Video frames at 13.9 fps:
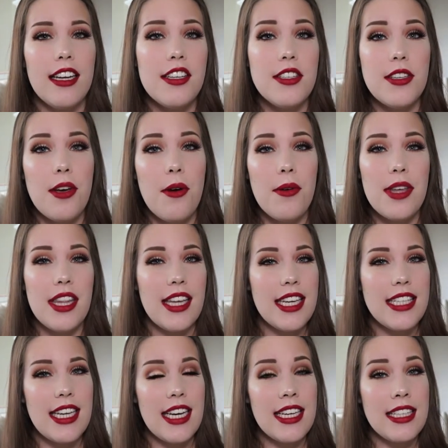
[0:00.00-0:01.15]
So
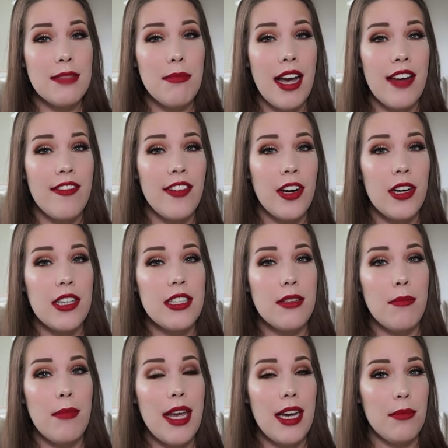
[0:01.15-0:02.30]
this is my first
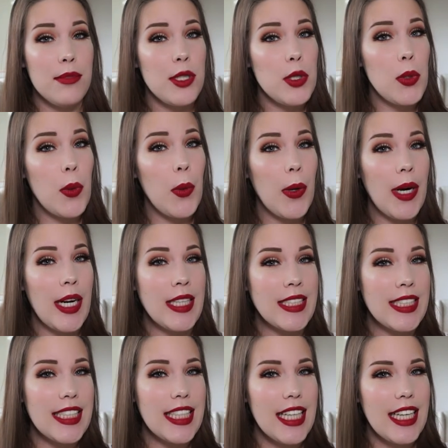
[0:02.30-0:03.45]
makeup
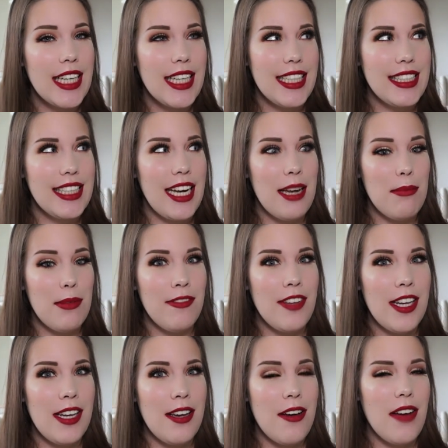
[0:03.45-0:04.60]
tutorial type
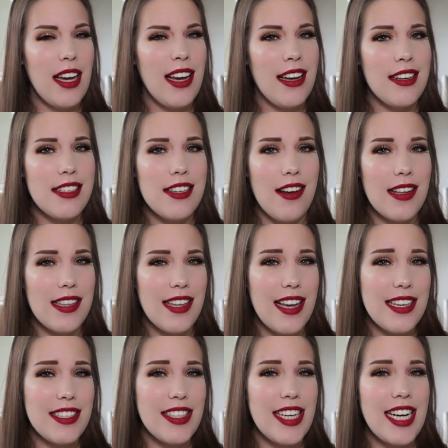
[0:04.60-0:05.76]
video. I kind of talk a
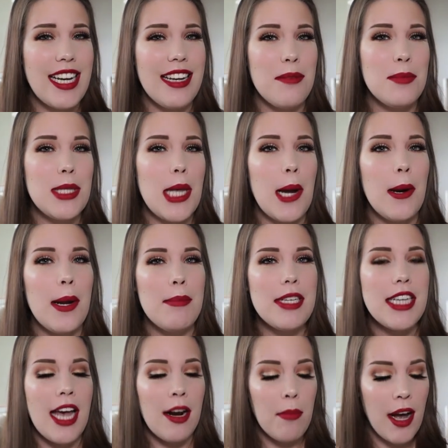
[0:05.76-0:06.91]
lot during it. I'm sorry, I'm a
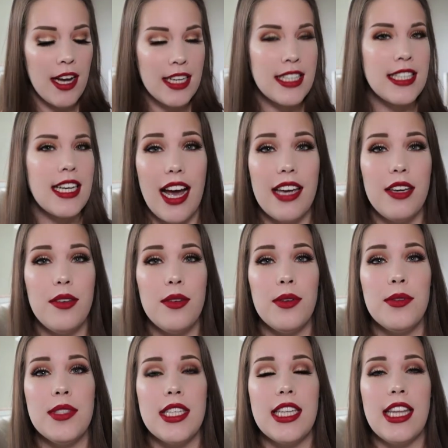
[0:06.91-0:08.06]
chatterbox. I
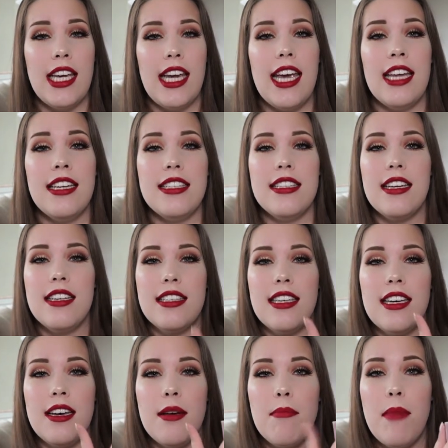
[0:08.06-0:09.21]
used the
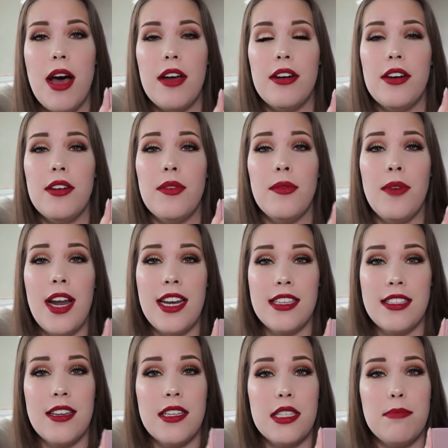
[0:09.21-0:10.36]
Anastasia Modern
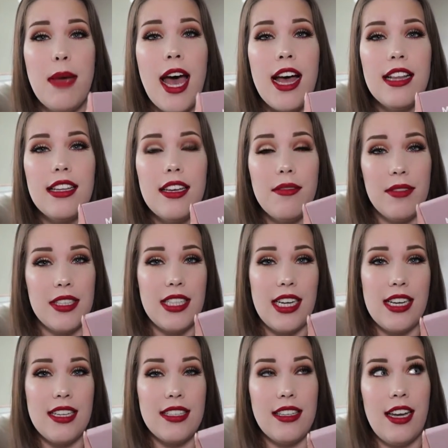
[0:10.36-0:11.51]
Renaissance palette, which
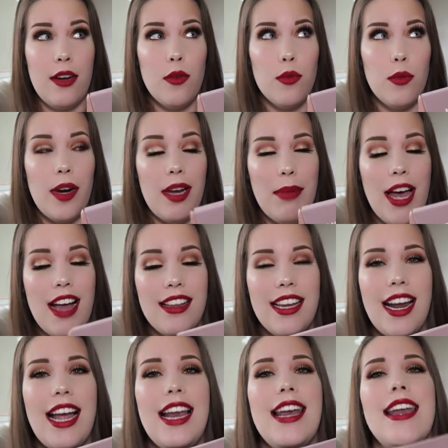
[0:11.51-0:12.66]
is a great palette.
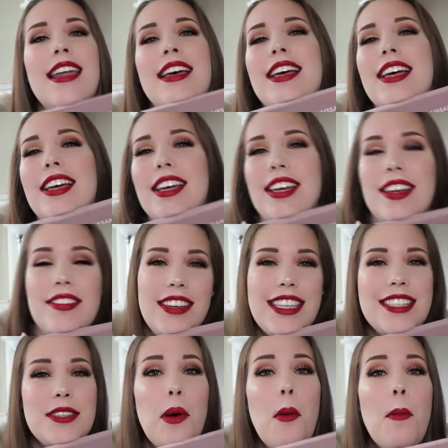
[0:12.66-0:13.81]
I love
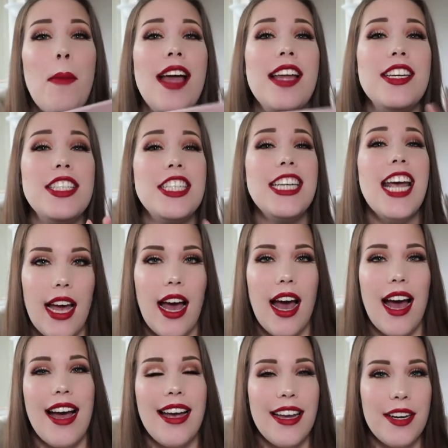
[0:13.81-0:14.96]
it so much.
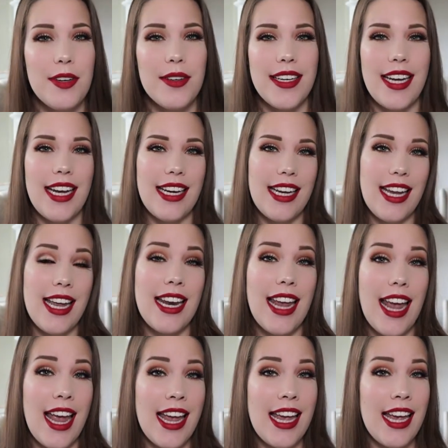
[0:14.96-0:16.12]
I created
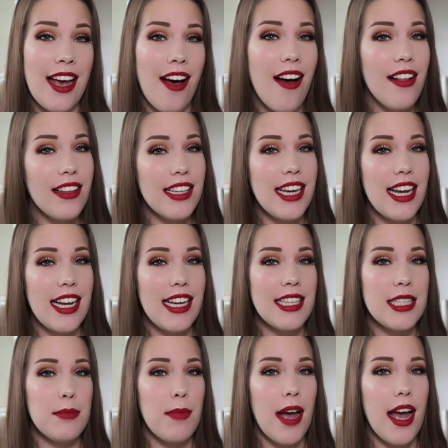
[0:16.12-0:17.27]
a holiday
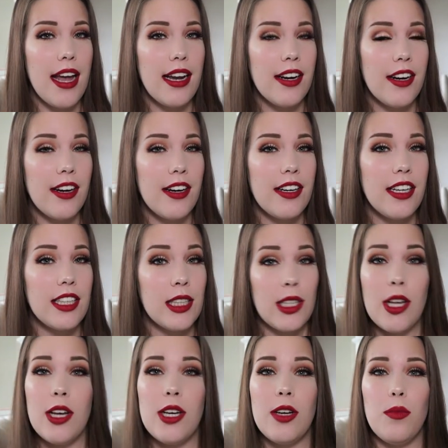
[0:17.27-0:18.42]
inspired
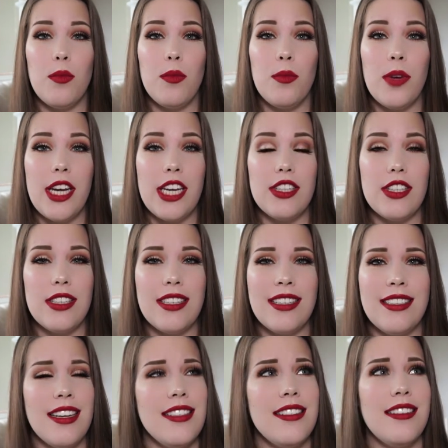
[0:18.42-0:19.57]
look, which
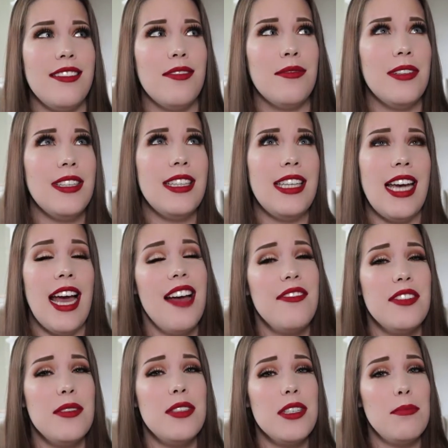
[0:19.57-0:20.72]
doesn't really have
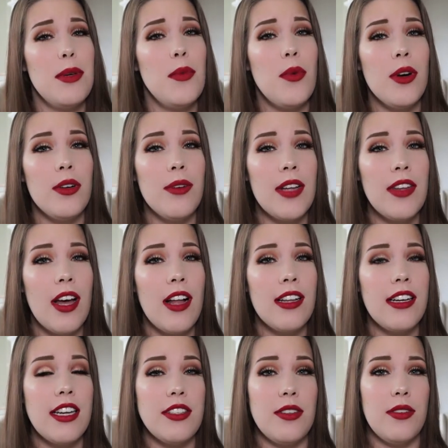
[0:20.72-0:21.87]
to just be worn around the
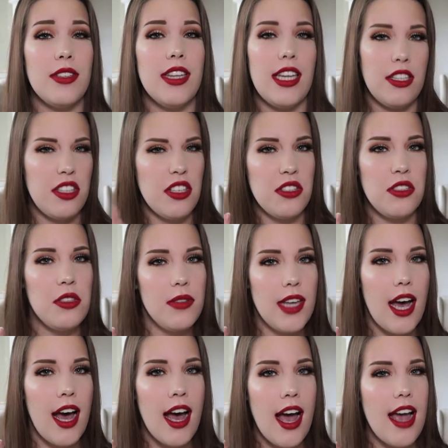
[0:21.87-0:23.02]
holidays. You could like just do
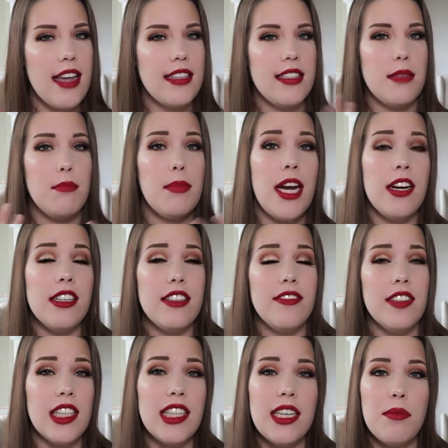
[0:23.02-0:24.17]
the eyes and pair a
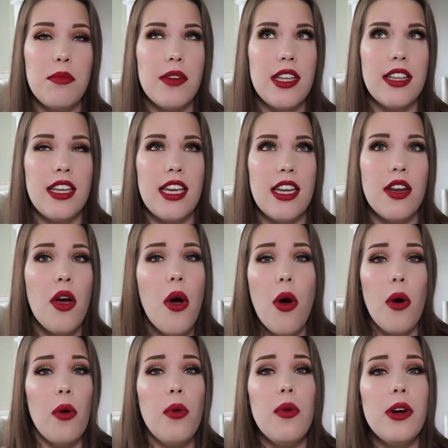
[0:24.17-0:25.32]
different lip with it,
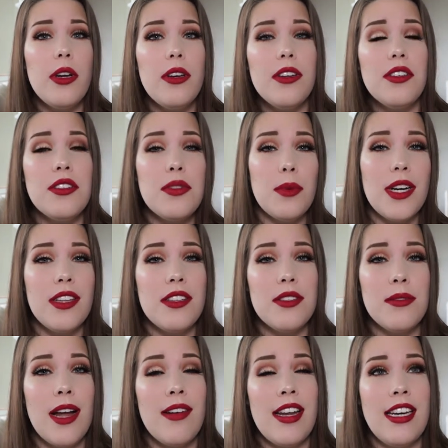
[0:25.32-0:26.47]
or you could just wear this
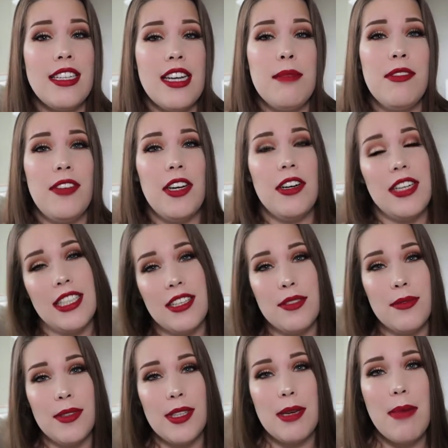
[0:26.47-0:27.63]
around any time of year. It
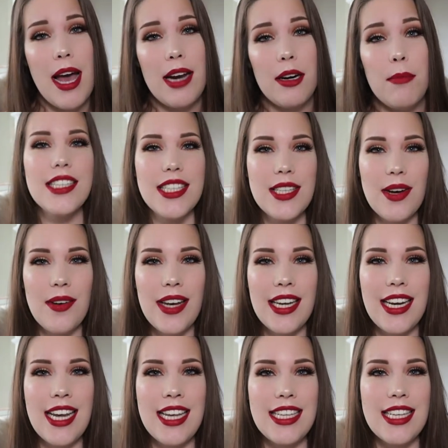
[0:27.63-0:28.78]
doesn't really matter. So it
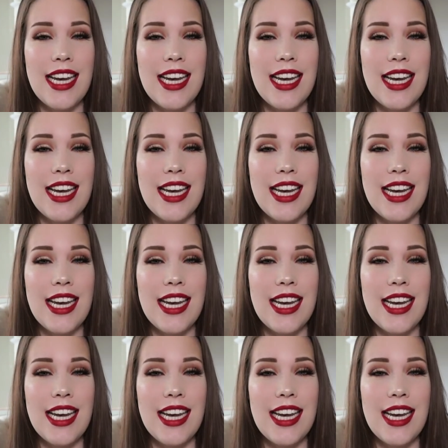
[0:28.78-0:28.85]
is